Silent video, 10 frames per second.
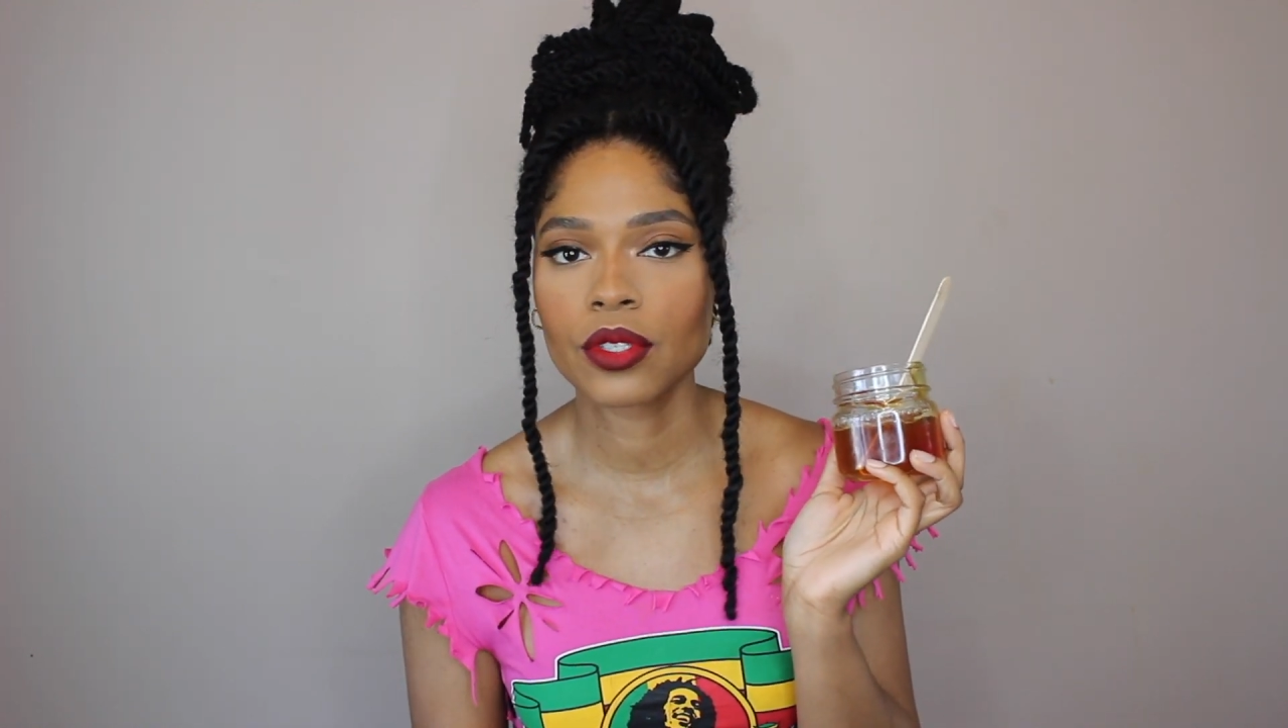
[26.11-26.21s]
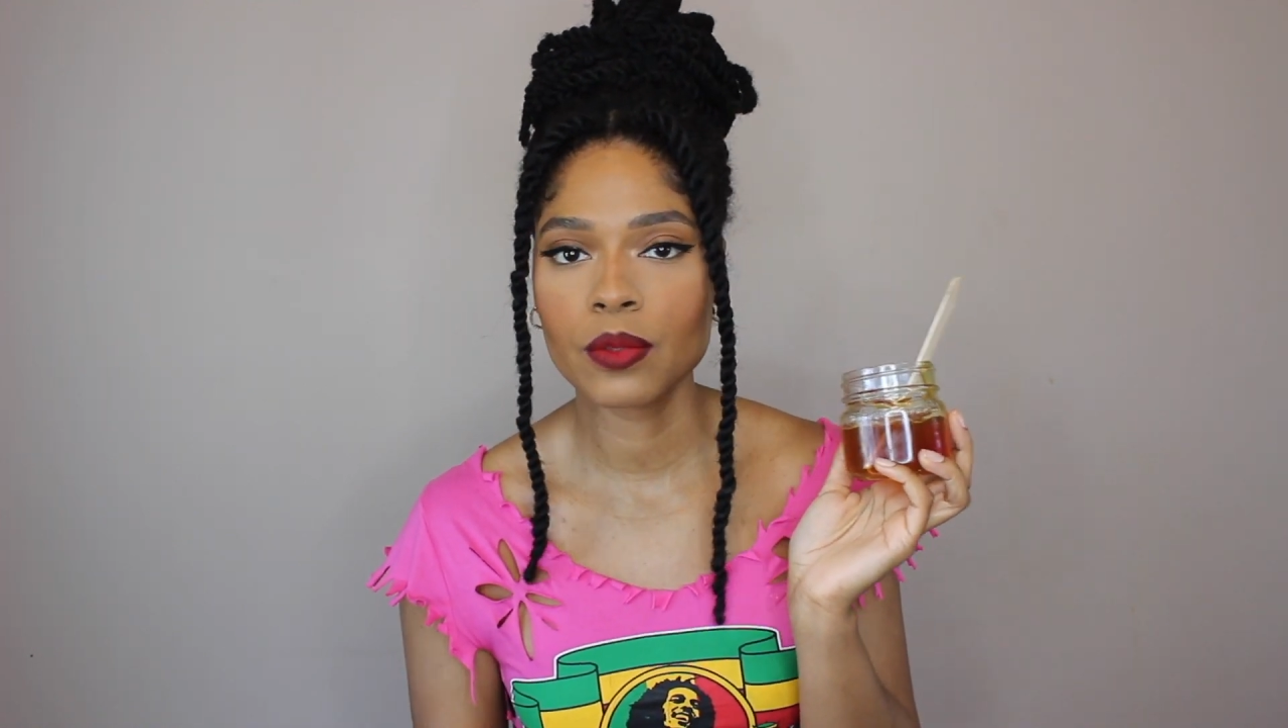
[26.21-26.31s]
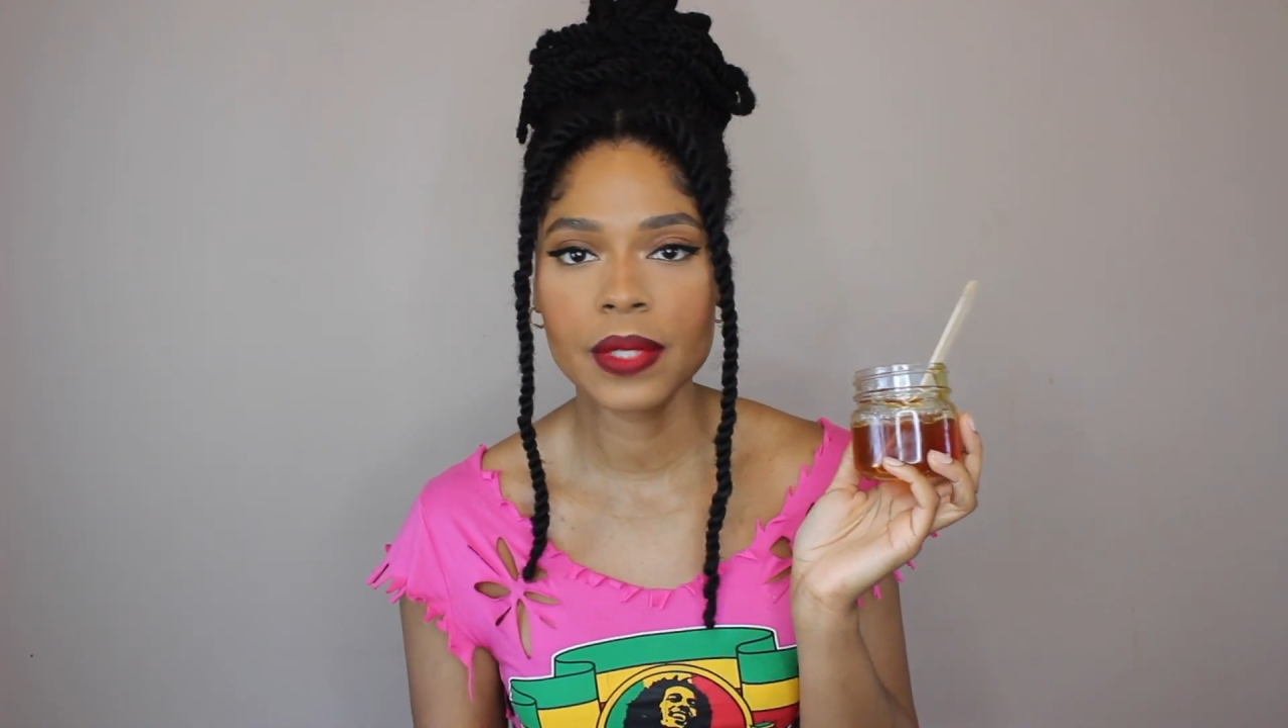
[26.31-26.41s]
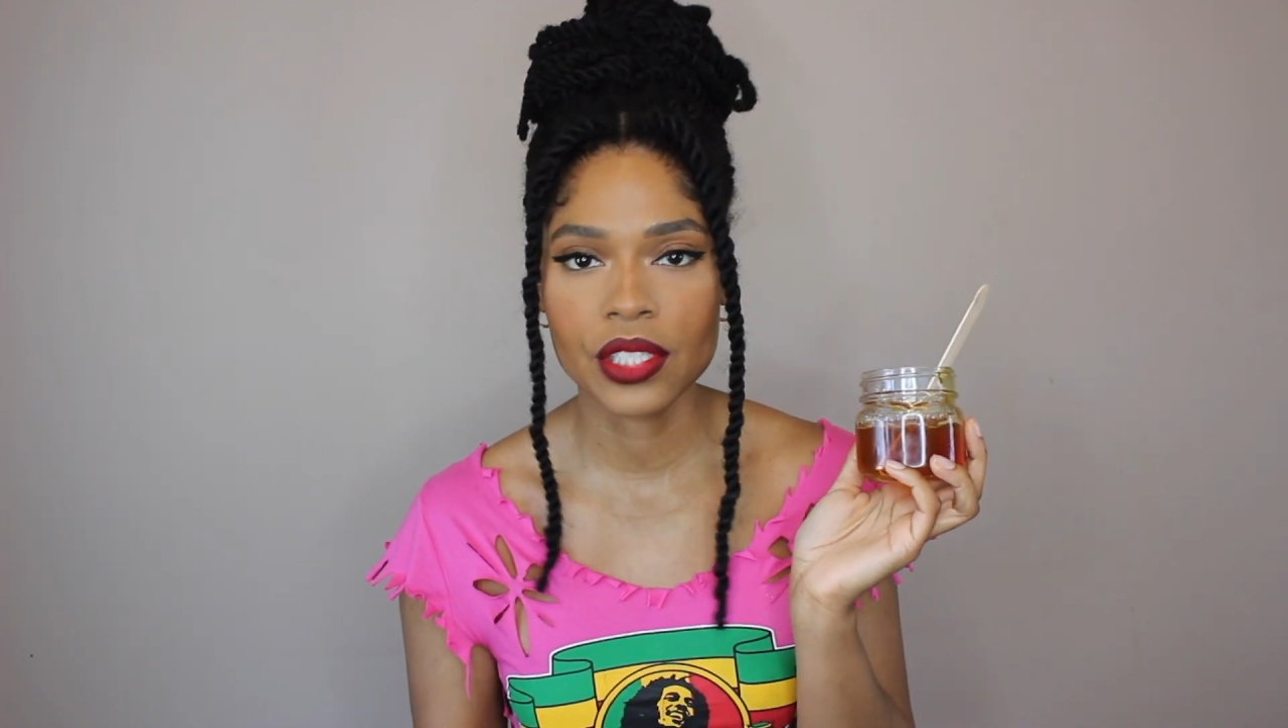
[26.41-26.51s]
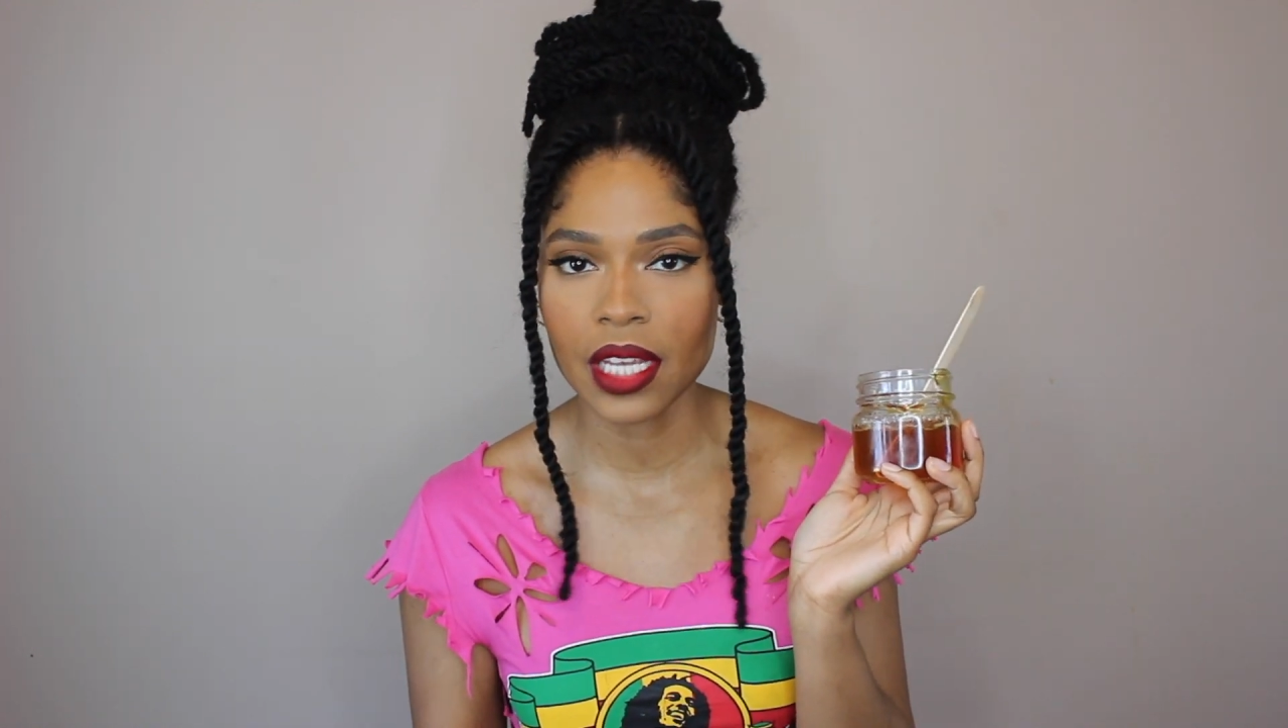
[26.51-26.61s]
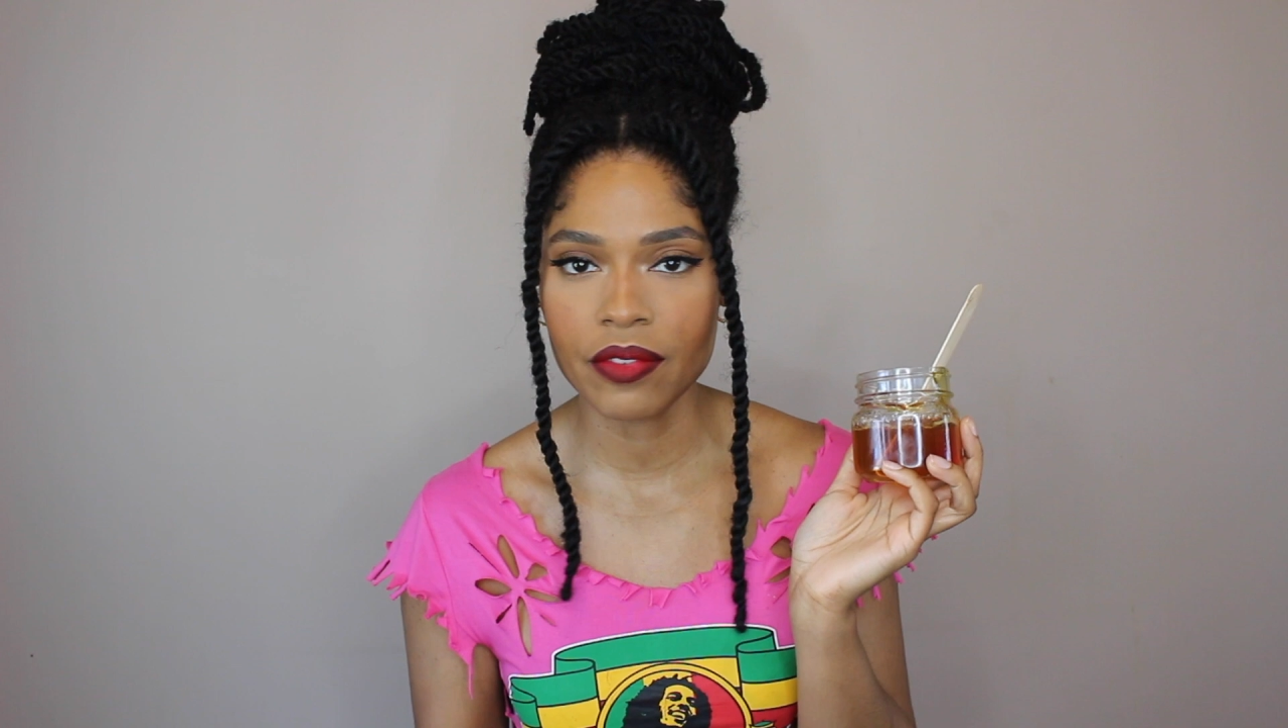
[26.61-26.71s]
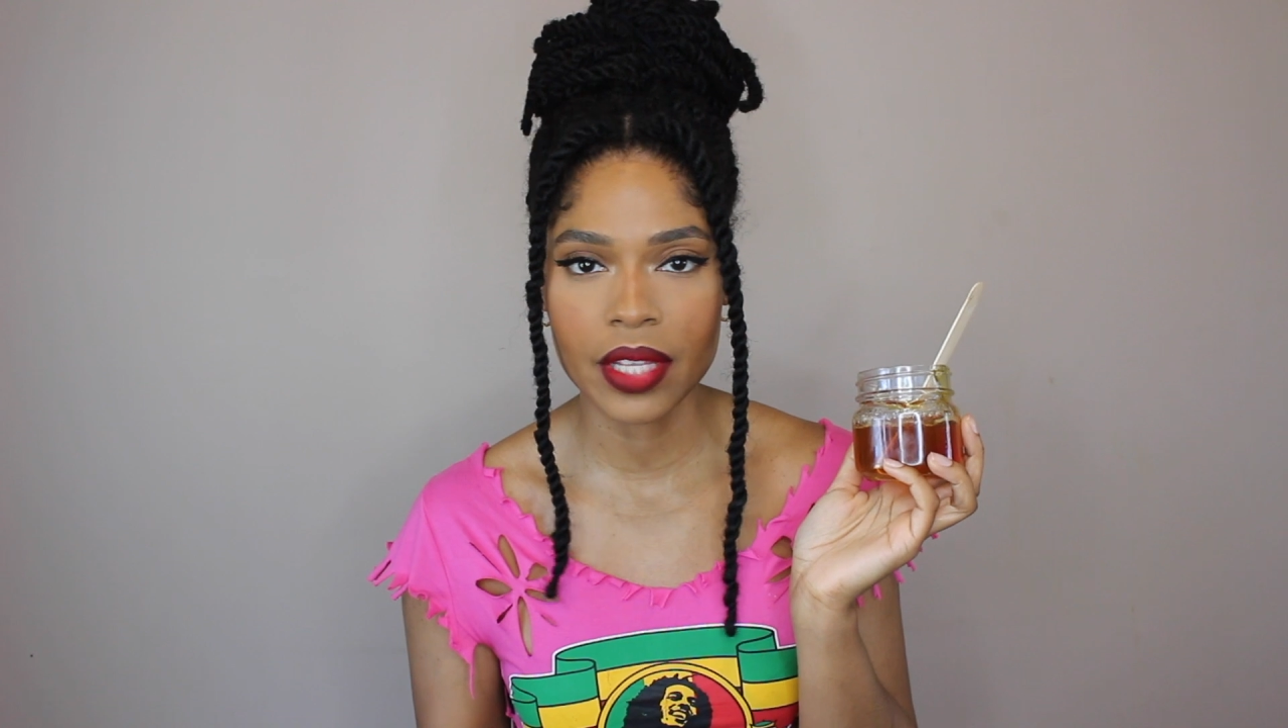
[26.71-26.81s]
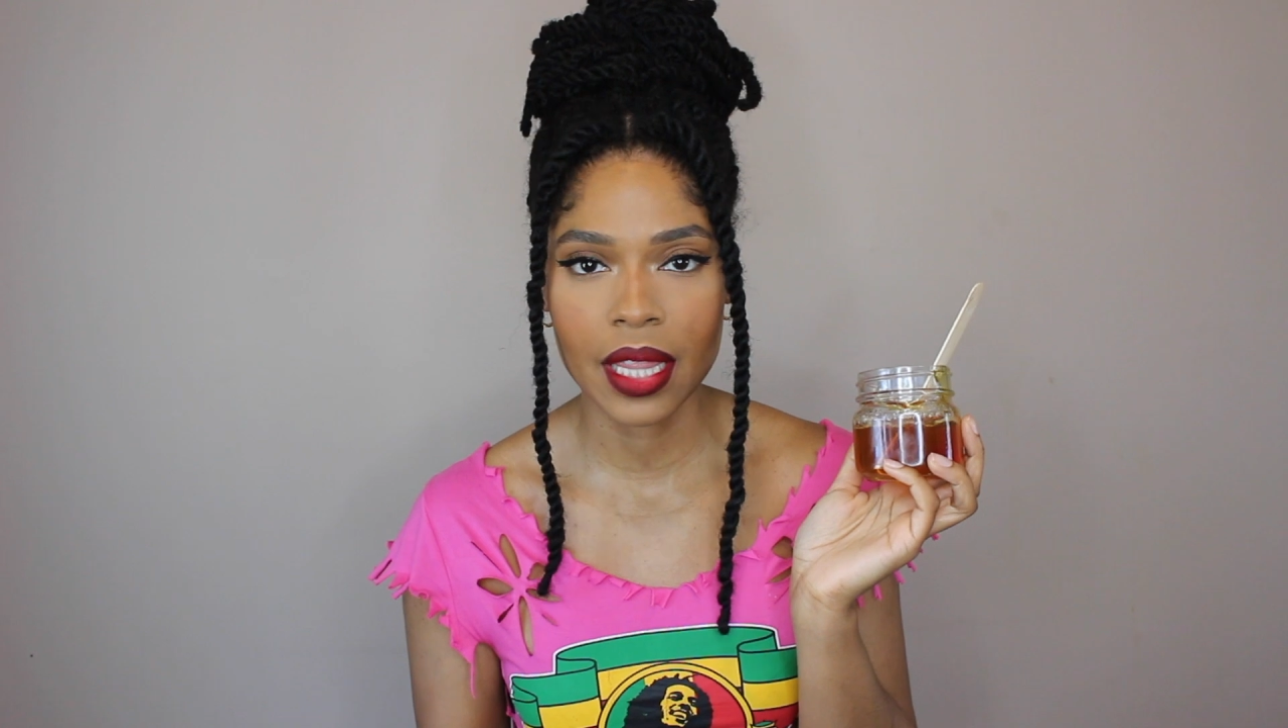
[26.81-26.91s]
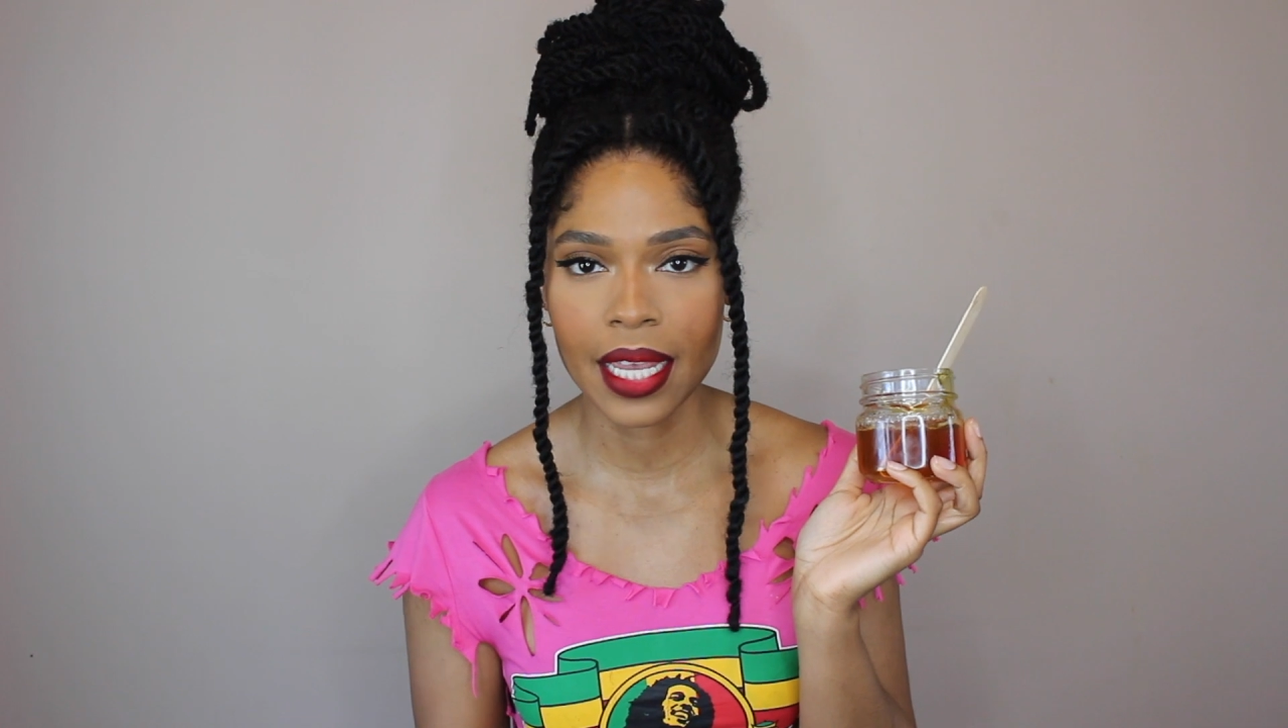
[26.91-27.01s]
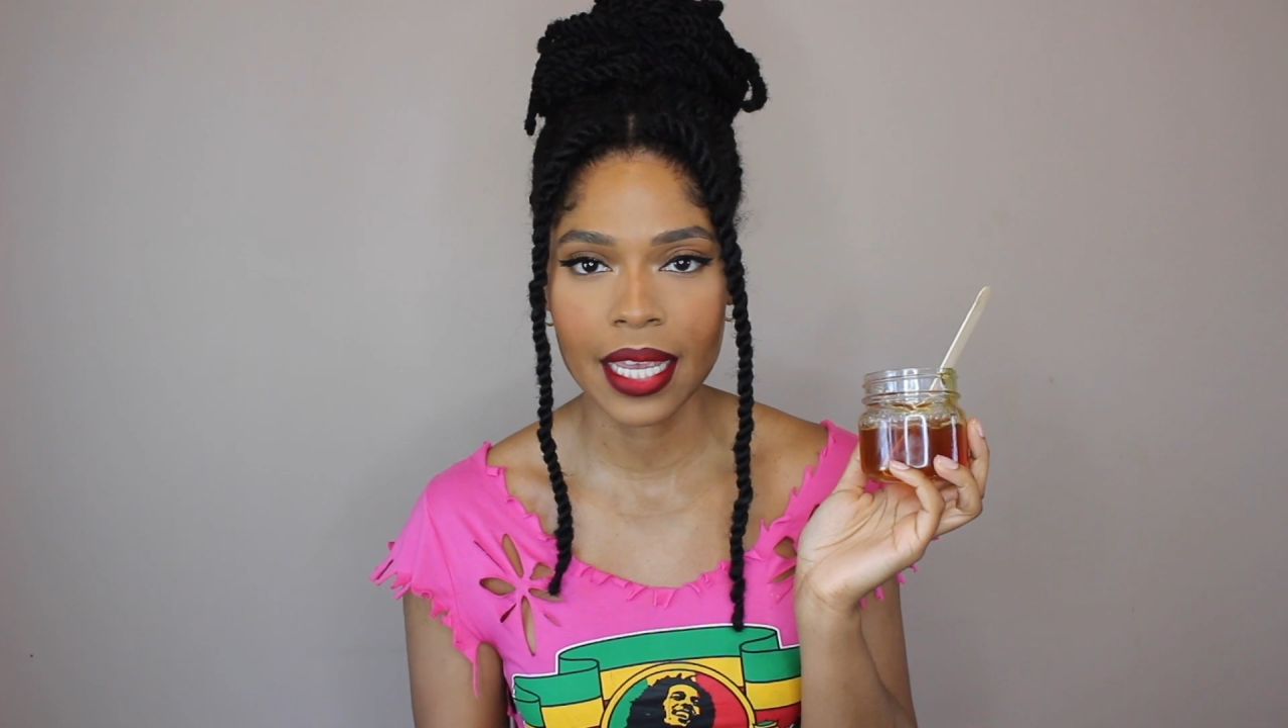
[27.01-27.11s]
you'll be
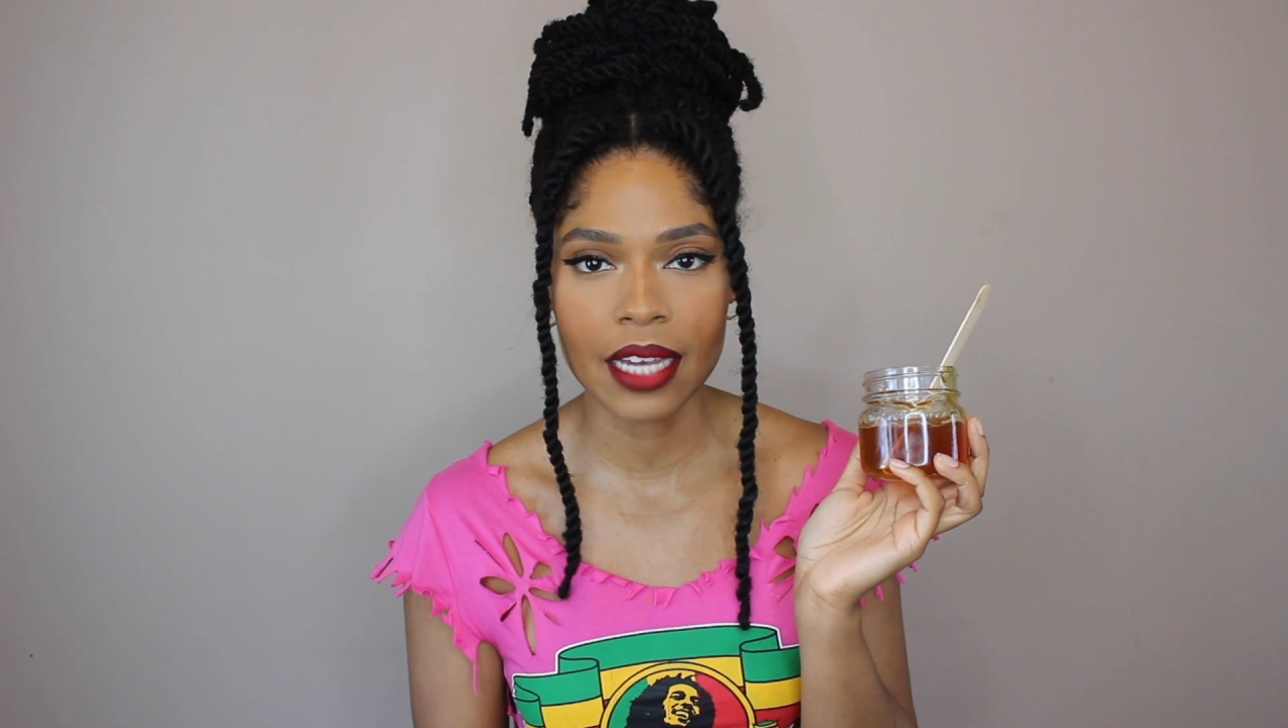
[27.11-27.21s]
shaving like